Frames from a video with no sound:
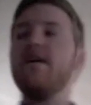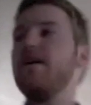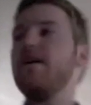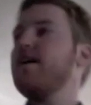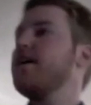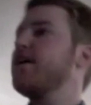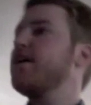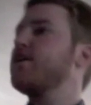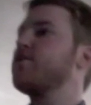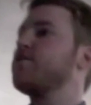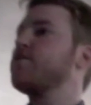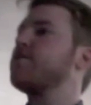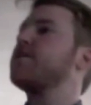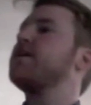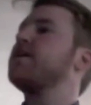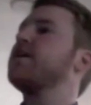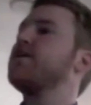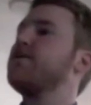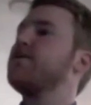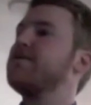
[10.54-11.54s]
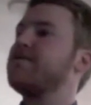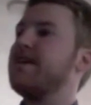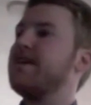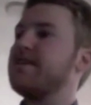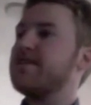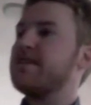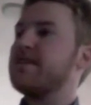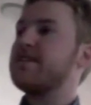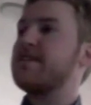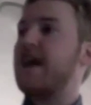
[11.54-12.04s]
And over here we've
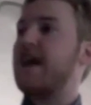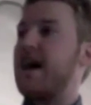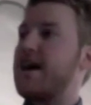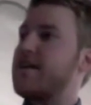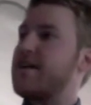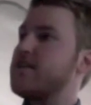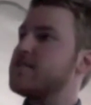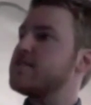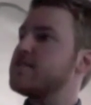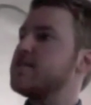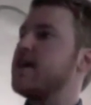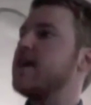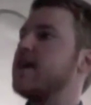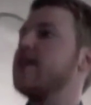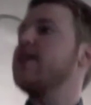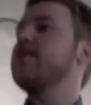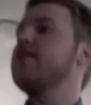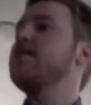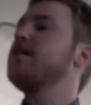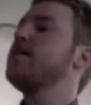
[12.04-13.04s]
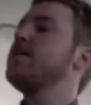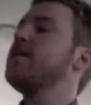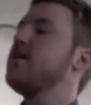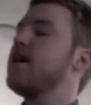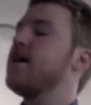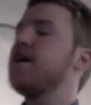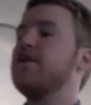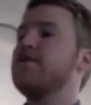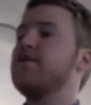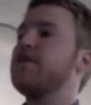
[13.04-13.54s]
got the tiger side,
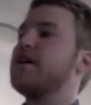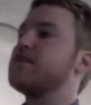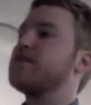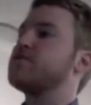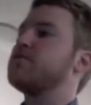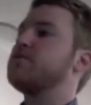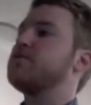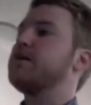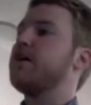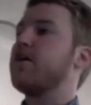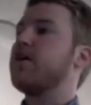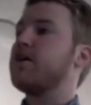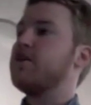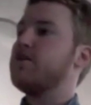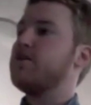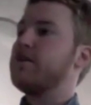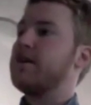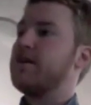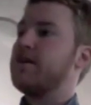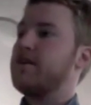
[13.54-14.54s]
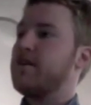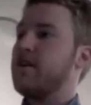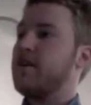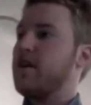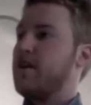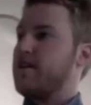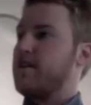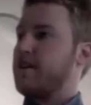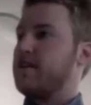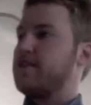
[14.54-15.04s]
and you guys will be arguing
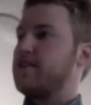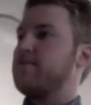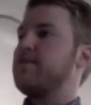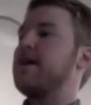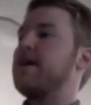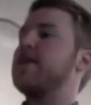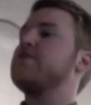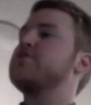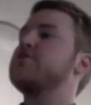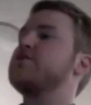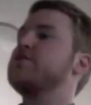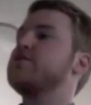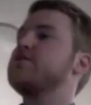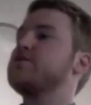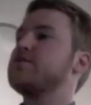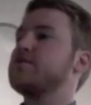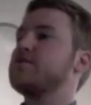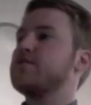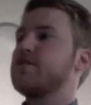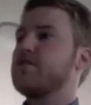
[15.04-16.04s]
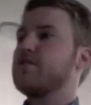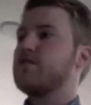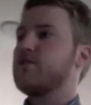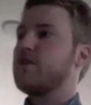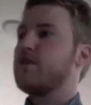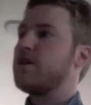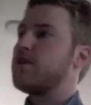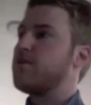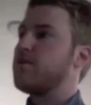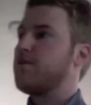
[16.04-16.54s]
that the man chooses the
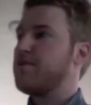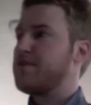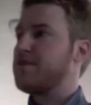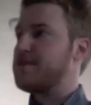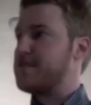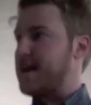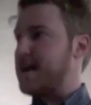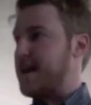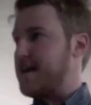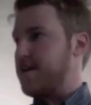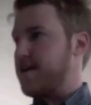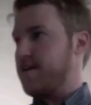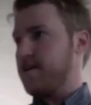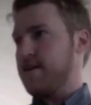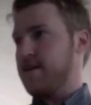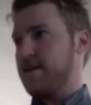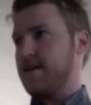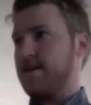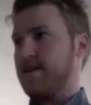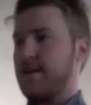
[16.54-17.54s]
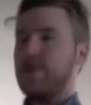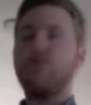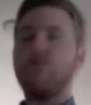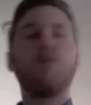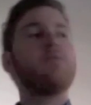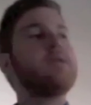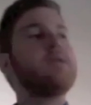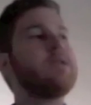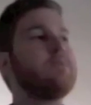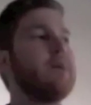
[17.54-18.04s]
door with the tiger in it. And
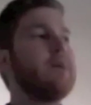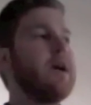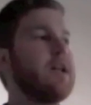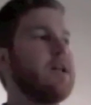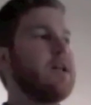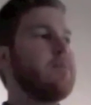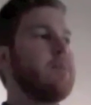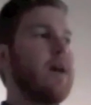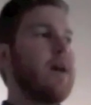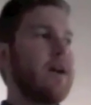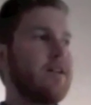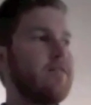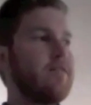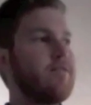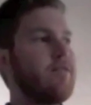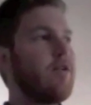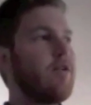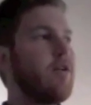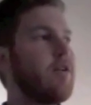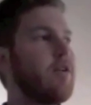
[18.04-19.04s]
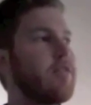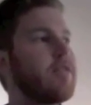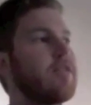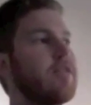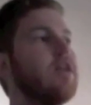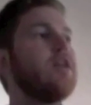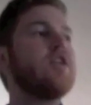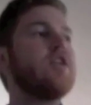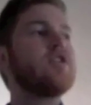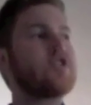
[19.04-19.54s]
we'll be debating back and forth,
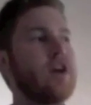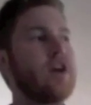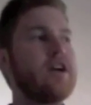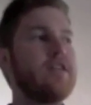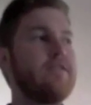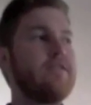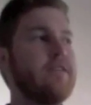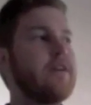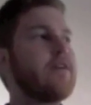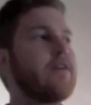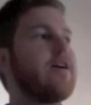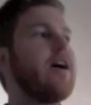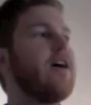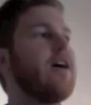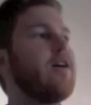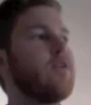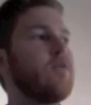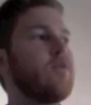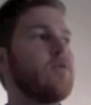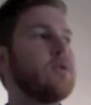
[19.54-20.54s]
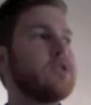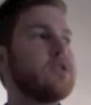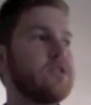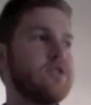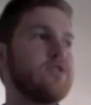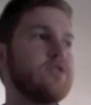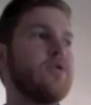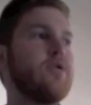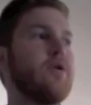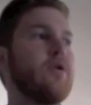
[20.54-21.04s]
trying to figure out
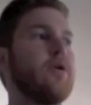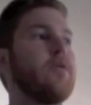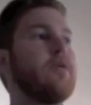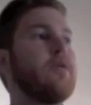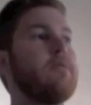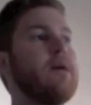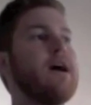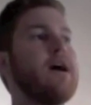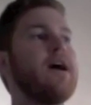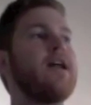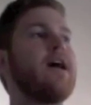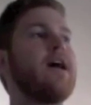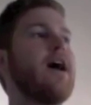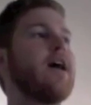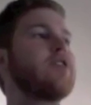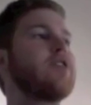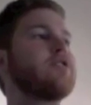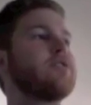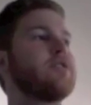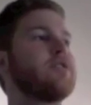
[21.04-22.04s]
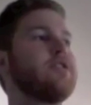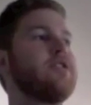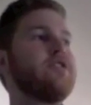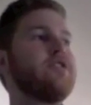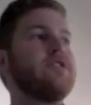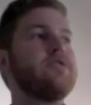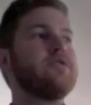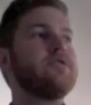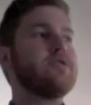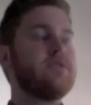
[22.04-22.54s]
which door the man actually
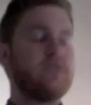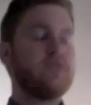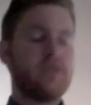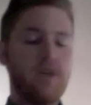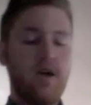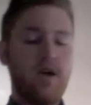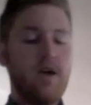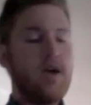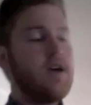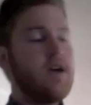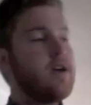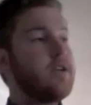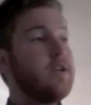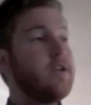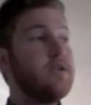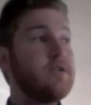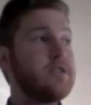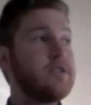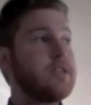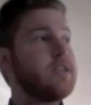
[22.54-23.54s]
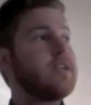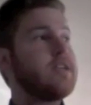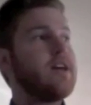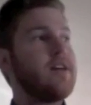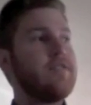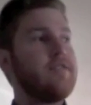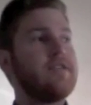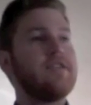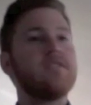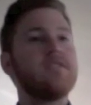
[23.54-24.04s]
chooses, using
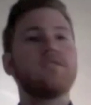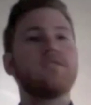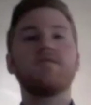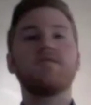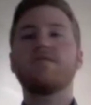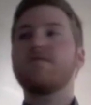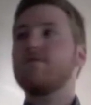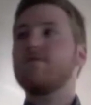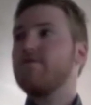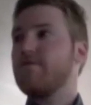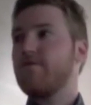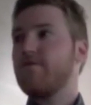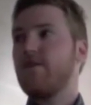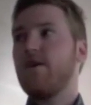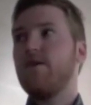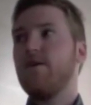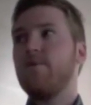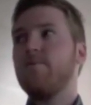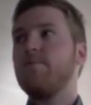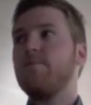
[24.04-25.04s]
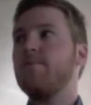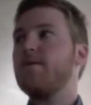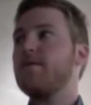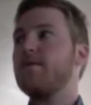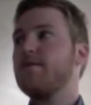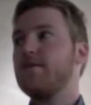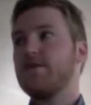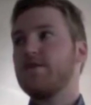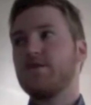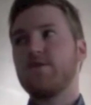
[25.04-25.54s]
evidence from
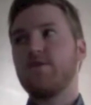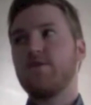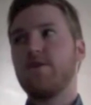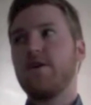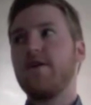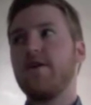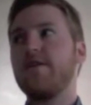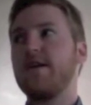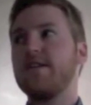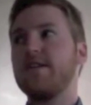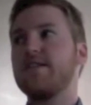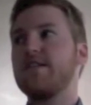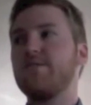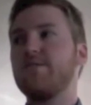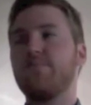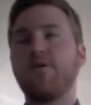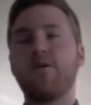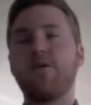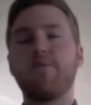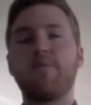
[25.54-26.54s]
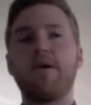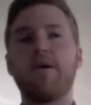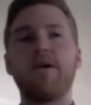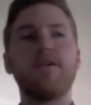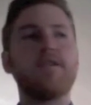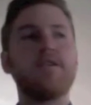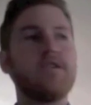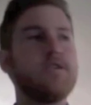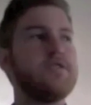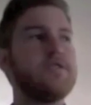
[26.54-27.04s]
the story. That's the important part,
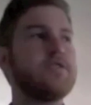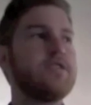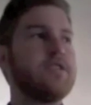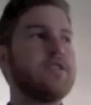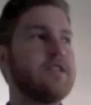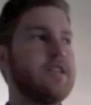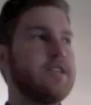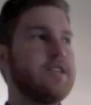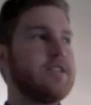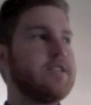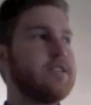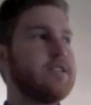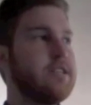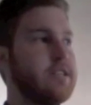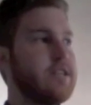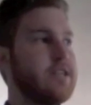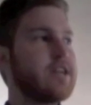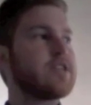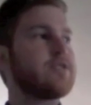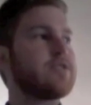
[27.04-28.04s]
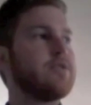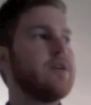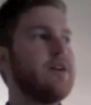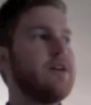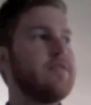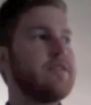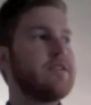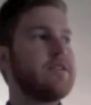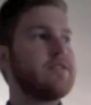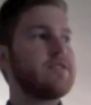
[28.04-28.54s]
using the textual
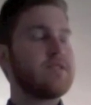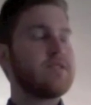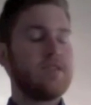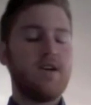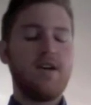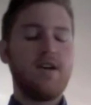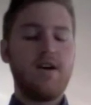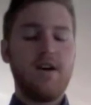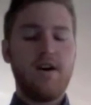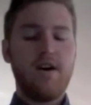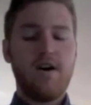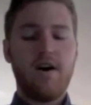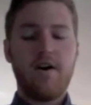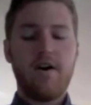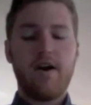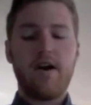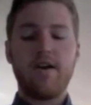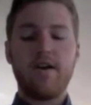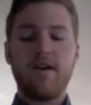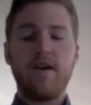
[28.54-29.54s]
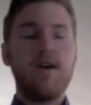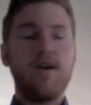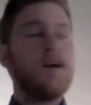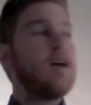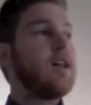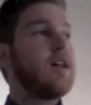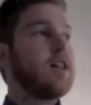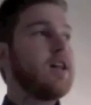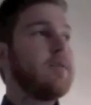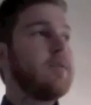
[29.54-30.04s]
evidence. All right.
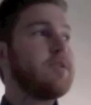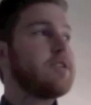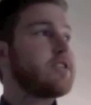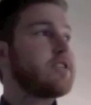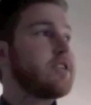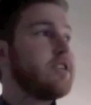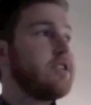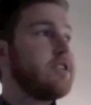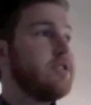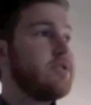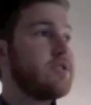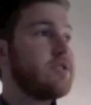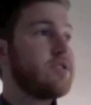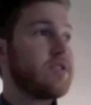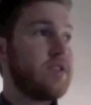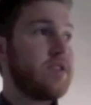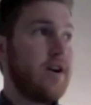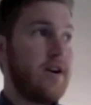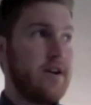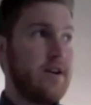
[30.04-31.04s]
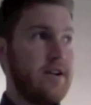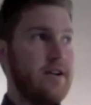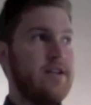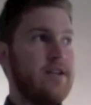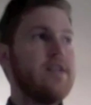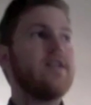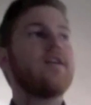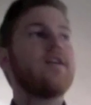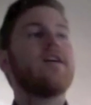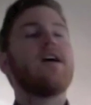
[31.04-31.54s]
Let me just get you
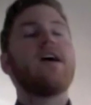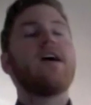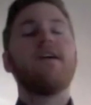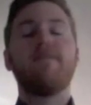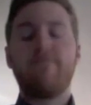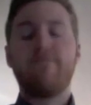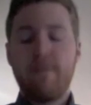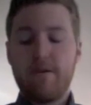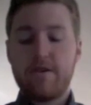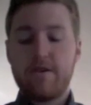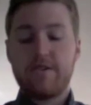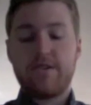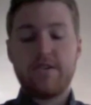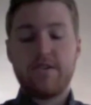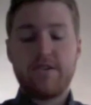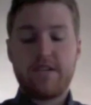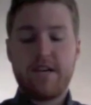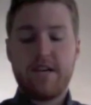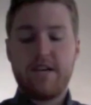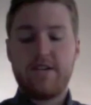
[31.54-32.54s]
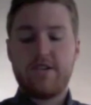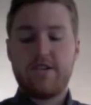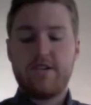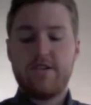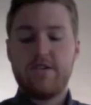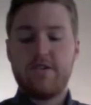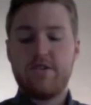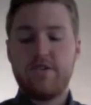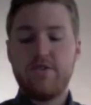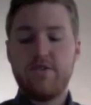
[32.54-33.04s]
started and focus your
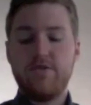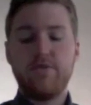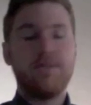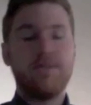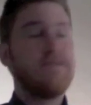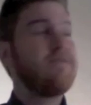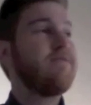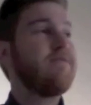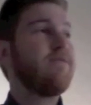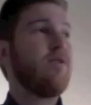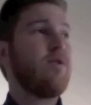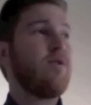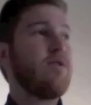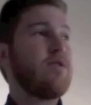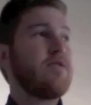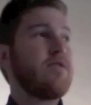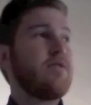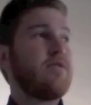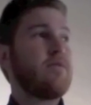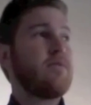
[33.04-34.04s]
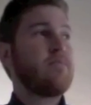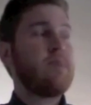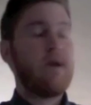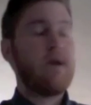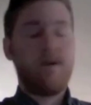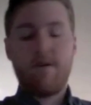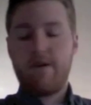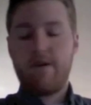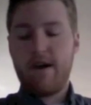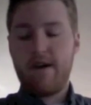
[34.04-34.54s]
attention to the fourth
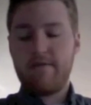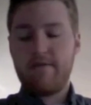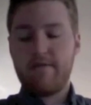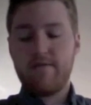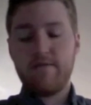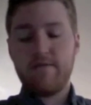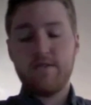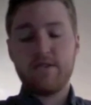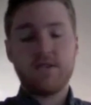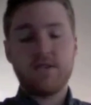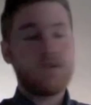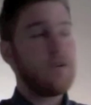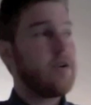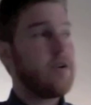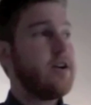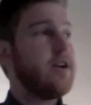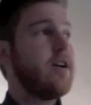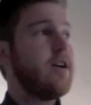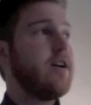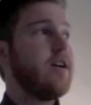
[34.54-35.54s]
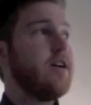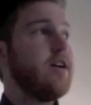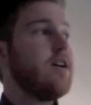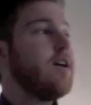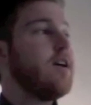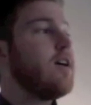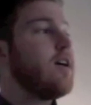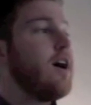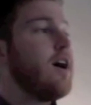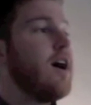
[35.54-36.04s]
paragraph of the story.
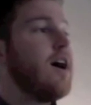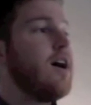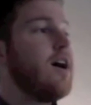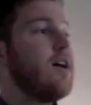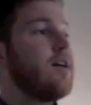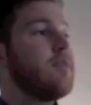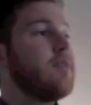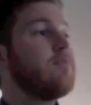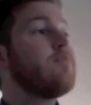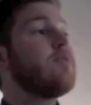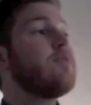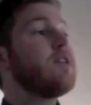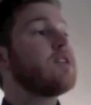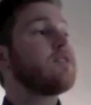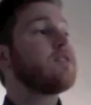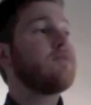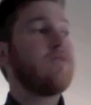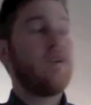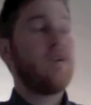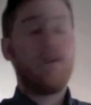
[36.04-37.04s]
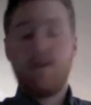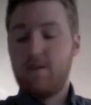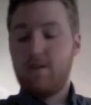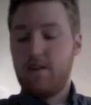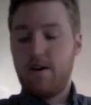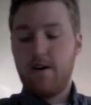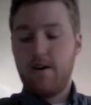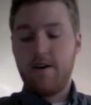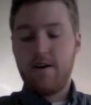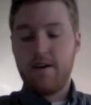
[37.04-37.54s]
Let's follow
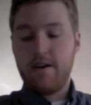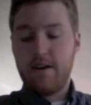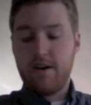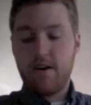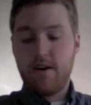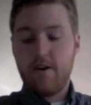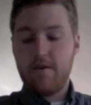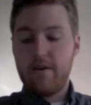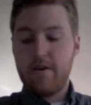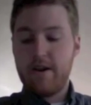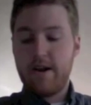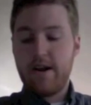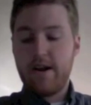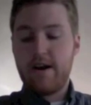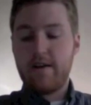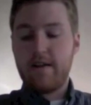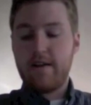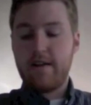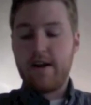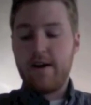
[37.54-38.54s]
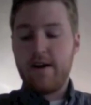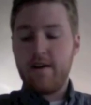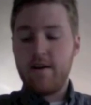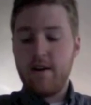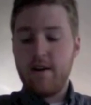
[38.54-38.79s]
along and I'll read it out loud.